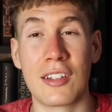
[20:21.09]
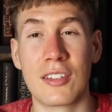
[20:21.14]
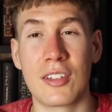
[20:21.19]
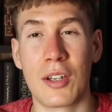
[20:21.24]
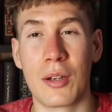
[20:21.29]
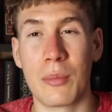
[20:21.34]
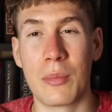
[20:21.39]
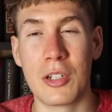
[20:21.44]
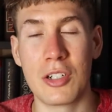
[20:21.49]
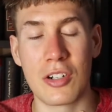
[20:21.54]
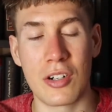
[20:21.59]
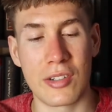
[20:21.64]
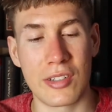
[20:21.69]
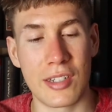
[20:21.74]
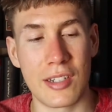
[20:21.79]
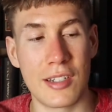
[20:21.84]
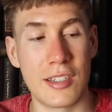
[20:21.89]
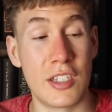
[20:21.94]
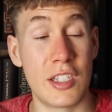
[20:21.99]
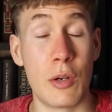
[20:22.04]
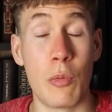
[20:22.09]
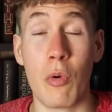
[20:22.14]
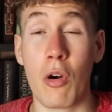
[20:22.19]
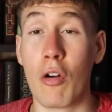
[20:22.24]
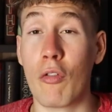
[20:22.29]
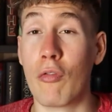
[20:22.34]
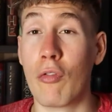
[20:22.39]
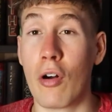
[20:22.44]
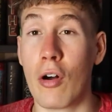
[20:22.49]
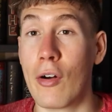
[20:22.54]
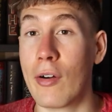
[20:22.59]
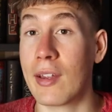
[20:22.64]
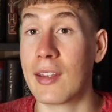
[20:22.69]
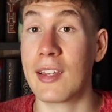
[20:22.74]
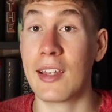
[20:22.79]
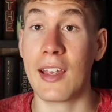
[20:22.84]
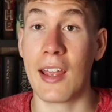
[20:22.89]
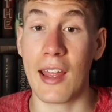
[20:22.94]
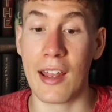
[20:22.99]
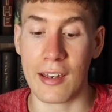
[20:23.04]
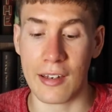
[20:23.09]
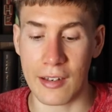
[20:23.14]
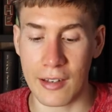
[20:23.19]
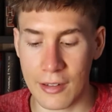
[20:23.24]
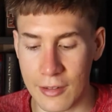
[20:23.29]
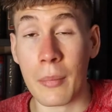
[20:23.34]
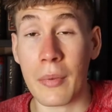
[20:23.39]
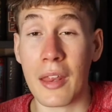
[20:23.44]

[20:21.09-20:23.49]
So I'm interested to see where I'll fall at the end.